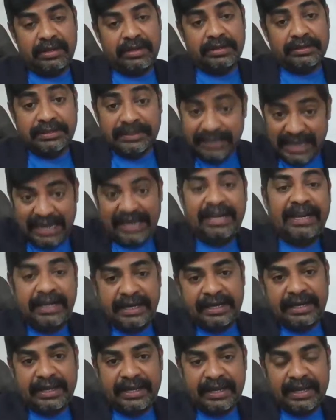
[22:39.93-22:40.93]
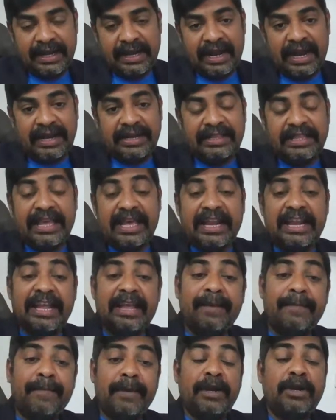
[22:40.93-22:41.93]
site, and they are
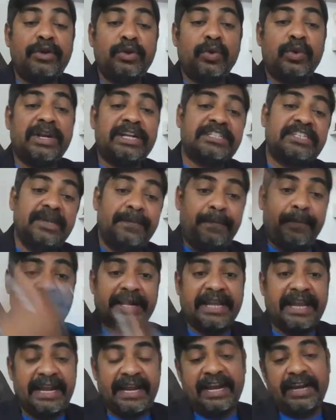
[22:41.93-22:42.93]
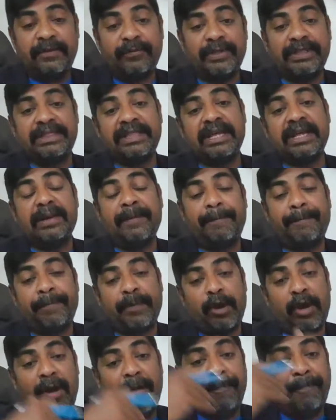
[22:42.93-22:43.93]
able to reciprocate with the
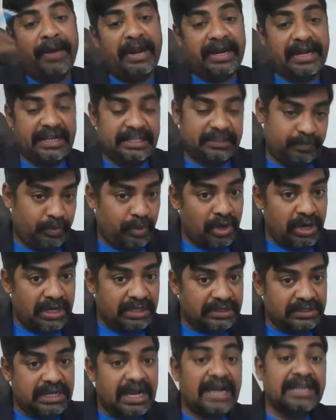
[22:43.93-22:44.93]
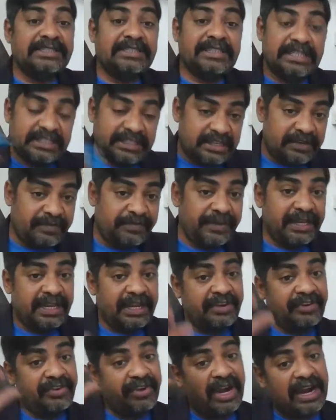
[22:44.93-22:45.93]
proper response and
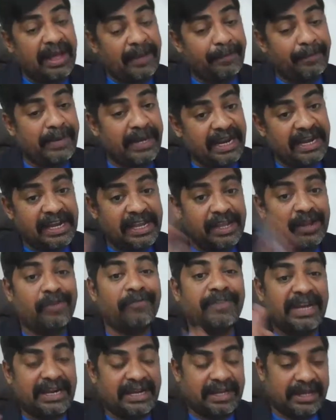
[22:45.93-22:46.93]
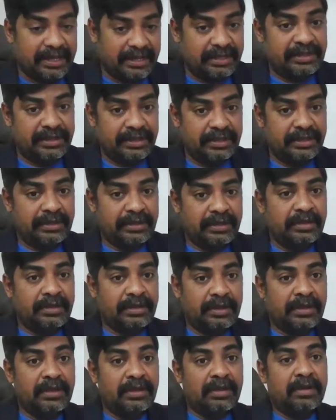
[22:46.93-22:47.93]
justification and updating of data
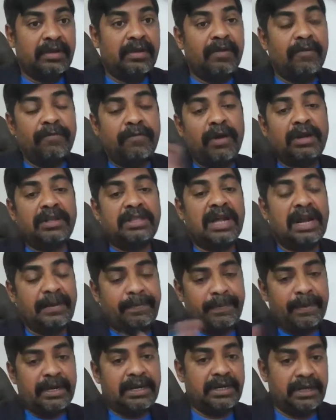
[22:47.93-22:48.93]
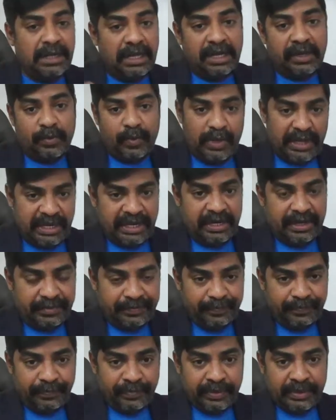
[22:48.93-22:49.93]
for that particular
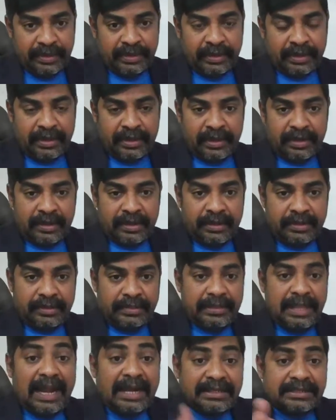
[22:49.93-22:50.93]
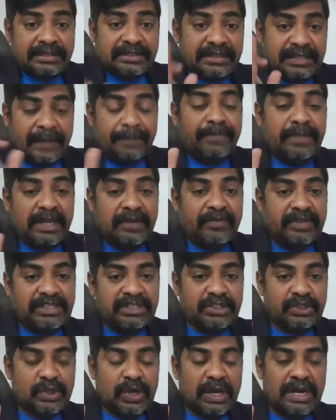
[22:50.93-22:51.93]
query. That's something which
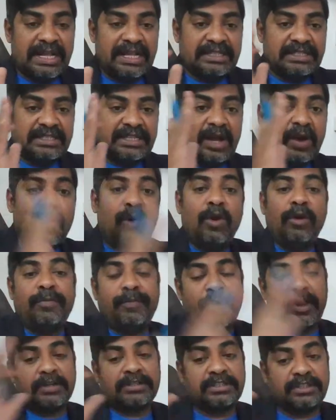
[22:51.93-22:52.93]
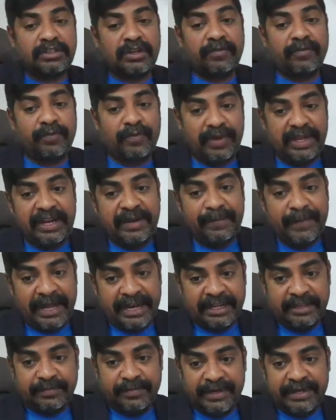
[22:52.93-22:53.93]
is called as the whole process of query
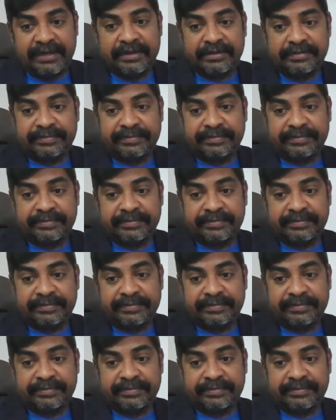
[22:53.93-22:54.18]
management.